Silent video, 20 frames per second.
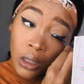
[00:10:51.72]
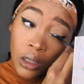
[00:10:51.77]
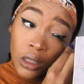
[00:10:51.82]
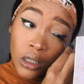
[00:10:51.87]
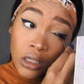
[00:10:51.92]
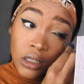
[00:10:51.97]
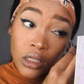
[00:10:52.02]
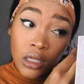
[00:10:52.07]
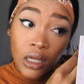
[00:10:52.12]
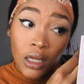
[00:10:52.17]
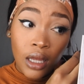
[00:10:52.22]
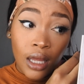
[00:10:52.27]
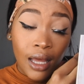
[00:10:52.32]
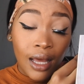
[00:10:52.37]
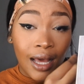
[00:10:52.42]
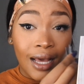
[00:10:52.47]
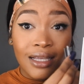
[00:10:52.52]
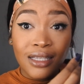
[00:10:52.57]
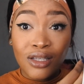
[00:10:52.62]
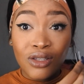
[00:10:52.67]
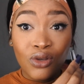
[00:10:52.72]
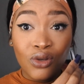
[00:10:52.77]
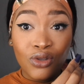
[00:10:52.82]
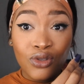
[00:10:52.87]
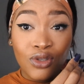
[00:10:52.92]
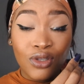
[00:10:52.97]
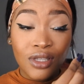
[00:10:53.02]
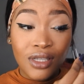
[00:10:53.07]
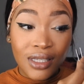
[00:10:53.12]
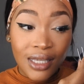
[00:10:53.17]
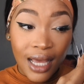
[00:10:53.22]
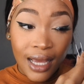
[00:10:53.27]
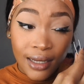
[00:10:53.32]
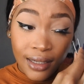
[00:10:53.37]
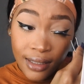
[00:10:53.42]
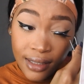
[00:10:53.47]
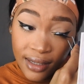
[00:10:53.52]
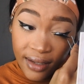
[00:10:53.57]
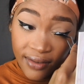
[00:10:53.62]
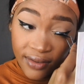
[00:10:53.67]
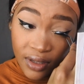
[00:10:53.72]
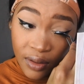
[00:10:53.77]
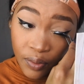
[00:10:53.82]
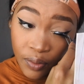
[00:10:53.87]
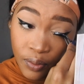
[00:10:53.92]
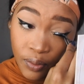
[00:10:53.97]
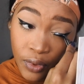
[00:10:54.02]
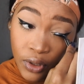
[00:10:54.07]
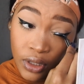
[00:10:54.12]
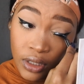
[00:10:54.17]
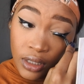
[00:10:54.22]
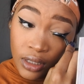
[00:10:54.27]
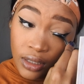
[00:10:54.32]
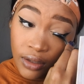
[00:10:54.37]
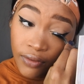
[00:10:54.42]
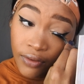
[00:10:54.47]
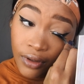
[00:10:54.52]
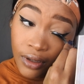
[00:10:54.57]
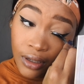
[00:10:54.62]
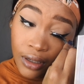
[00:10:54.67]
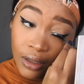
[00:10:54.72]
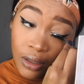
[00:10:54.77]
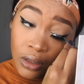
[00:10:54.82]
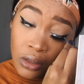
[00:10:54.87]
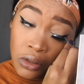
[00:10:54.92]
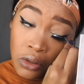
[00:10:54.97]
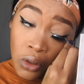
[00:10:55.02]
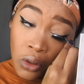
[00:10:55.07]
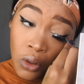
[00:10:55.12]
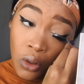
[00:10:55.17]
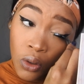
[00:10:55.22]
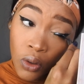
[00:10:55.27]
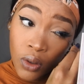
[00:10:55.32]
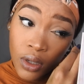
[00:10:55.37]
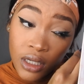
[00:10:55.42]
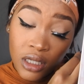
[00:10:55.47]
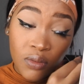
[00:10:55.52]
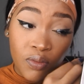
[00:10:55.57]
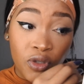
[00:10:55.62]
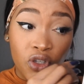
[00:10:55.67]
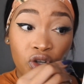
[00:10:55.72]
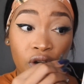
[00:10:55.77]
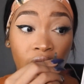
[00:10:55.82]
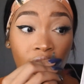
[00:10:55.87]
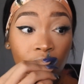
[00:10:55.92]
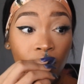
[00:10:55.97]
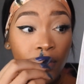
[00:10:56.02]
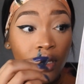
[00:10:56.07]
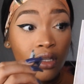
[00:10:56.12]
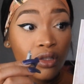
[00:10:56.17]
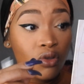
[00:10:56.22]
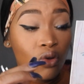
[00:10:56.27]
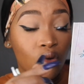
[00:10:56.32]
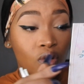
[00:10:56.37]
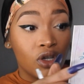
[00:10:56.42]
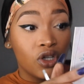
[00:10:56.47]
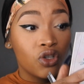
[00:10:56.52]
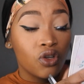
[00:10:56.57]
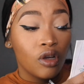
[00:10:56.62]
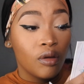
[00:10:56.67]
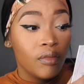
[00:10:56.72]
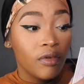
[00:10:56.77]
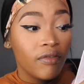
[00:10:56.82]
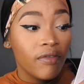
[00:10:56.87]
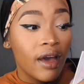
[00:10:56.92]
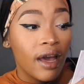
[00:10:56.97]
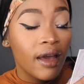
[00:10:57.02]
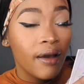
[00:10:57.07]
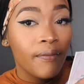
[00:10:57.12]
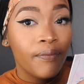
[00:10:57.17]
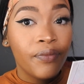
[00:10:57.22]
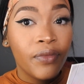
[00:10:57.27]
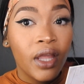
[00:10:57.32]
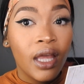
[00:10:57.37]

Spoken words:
This, guys, I told you this eye deserves a birth certificate. It's always betraying me. It's always showing me fire.